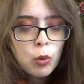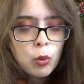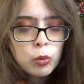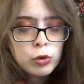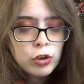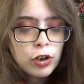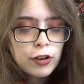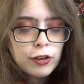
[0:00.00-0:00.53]

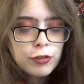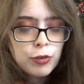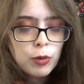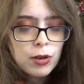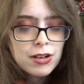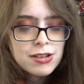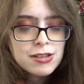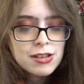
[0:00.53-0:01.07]
dark
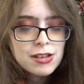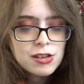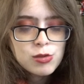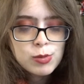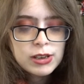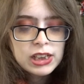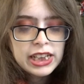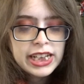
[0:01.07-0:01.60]
forests where
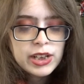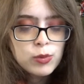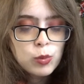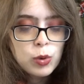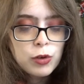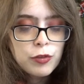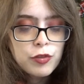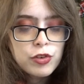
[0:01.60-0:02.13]
lean
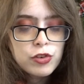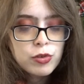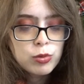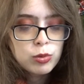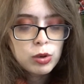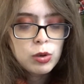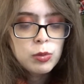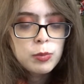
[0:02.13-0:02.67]
wolves
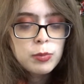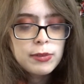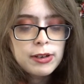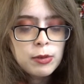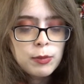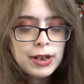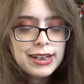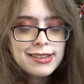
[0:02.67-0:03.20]
roamed and
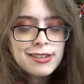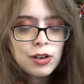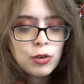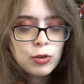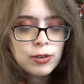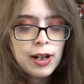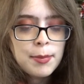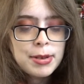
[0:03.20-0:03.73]
white-tailed
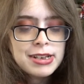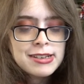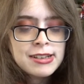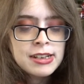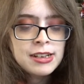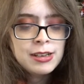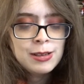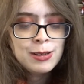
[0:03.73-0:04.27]
rabbits
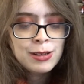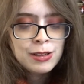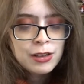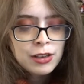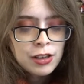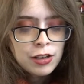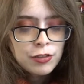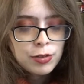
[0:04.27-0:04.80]
hid
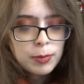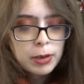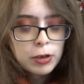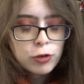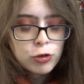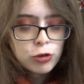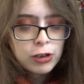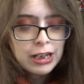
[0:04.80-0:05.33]
from our
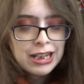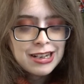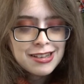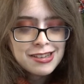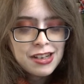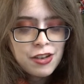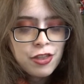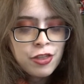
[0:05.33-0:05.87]
train as it
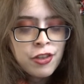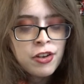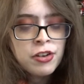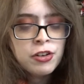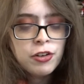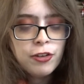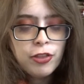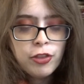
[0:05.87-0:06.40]

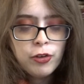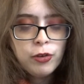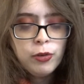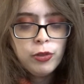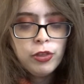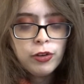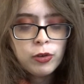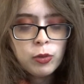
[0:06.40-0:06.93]
thundered through the
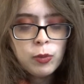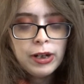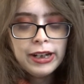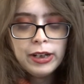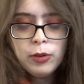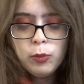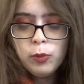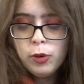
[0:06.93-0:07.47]
quiet
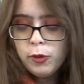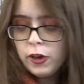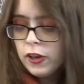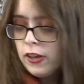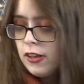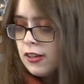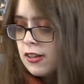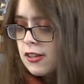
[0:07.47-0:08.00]

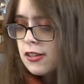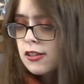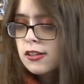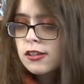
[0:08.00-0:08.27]
wilderness.